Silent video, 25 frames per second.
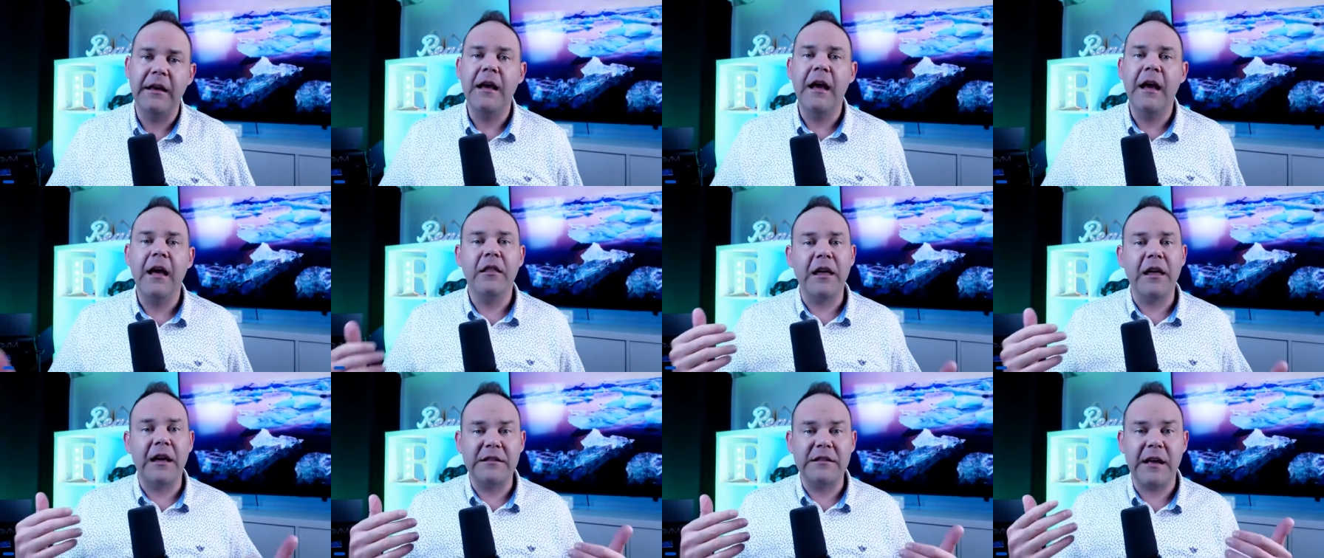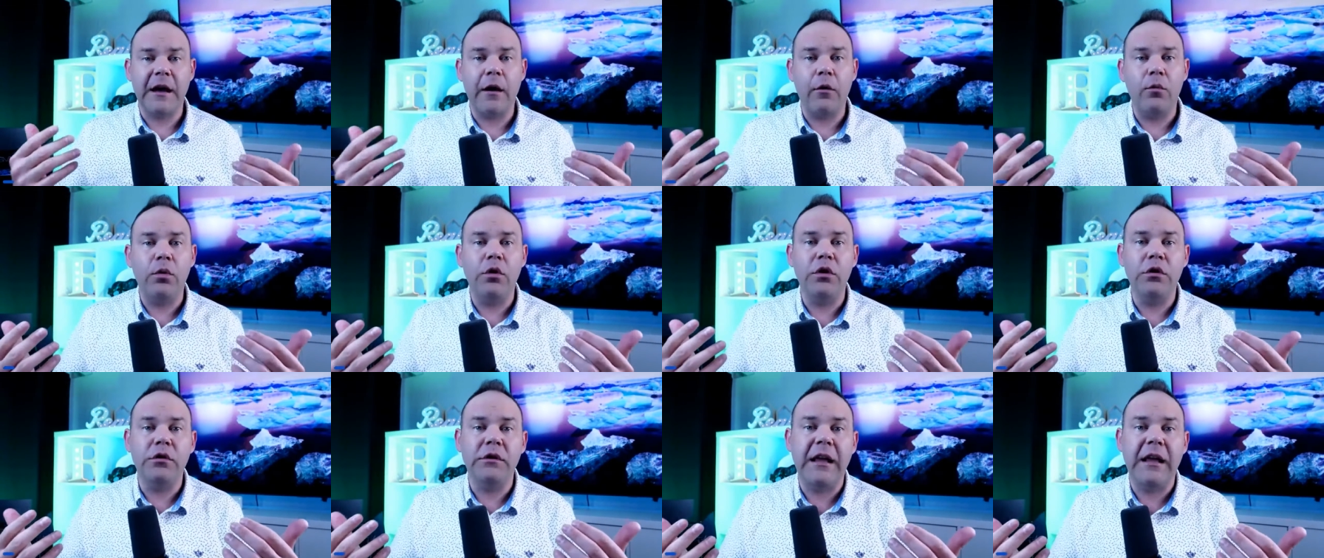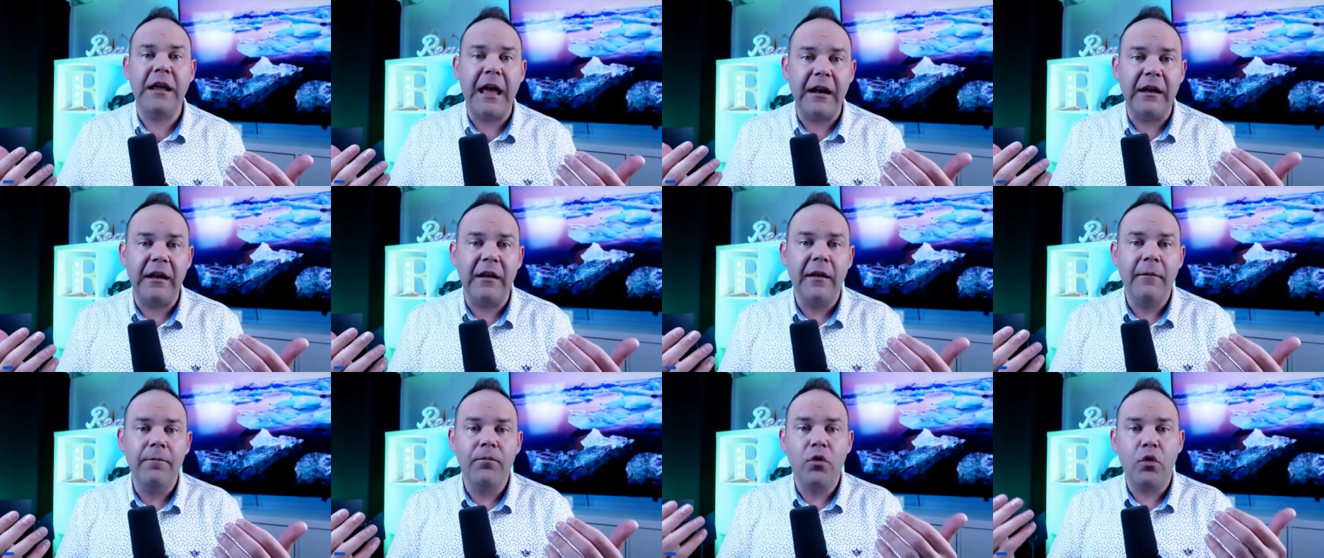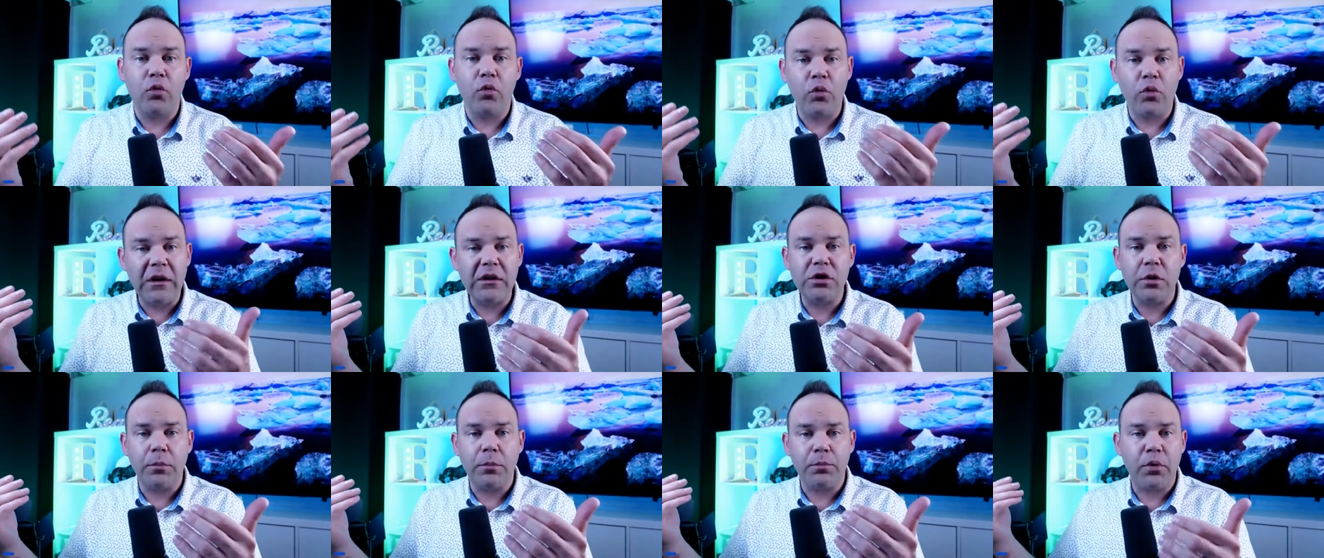That's how we'd get
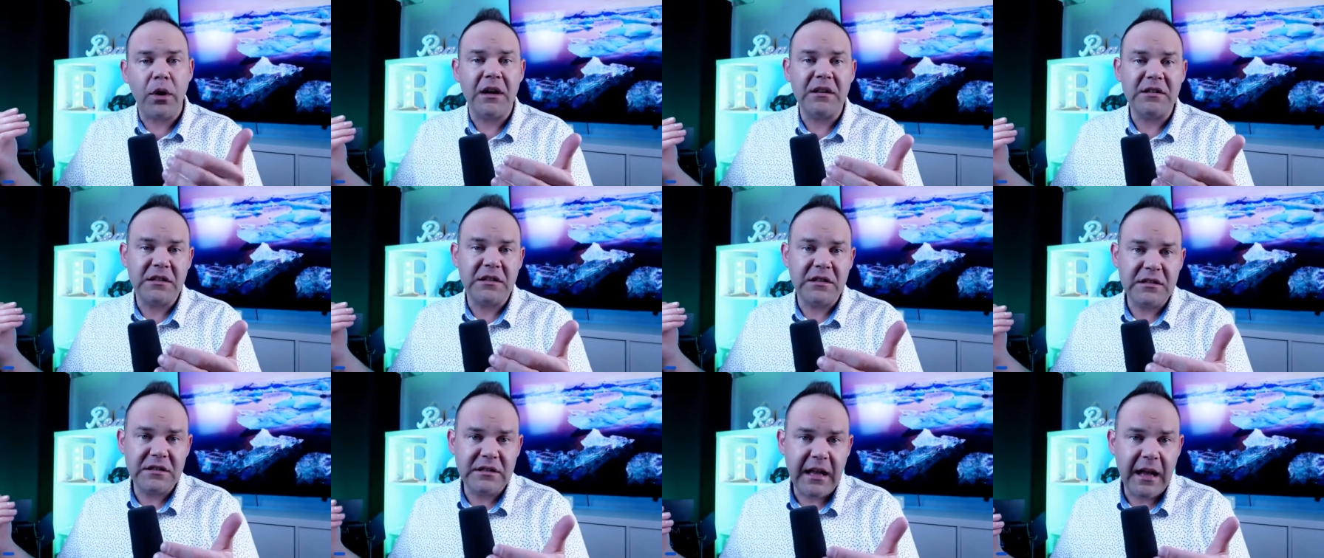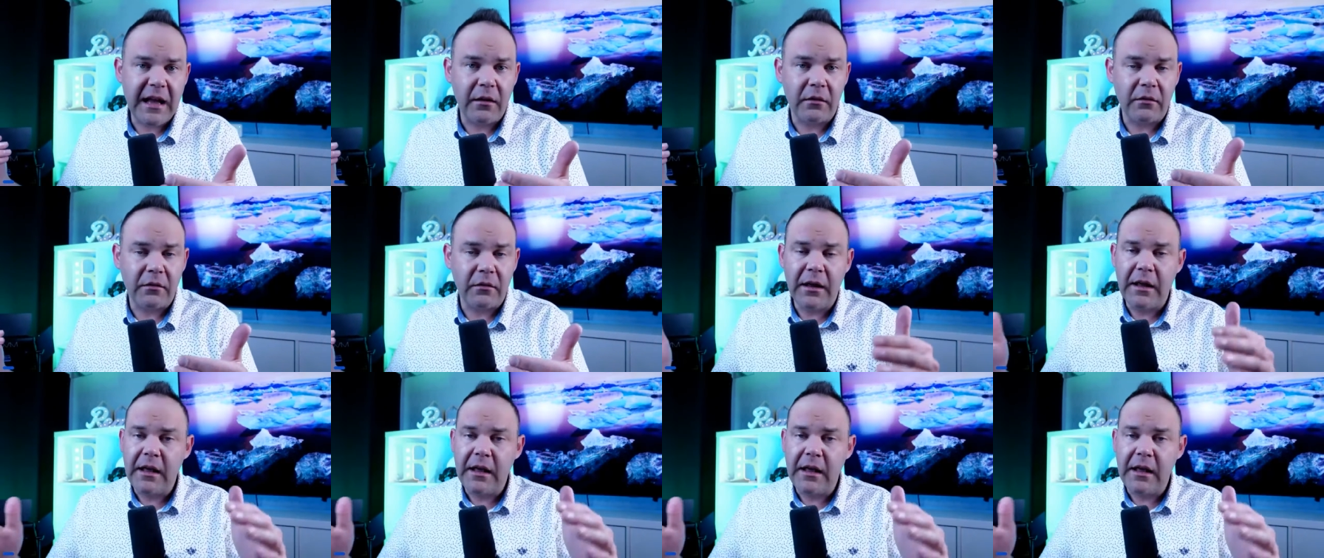rental prices down.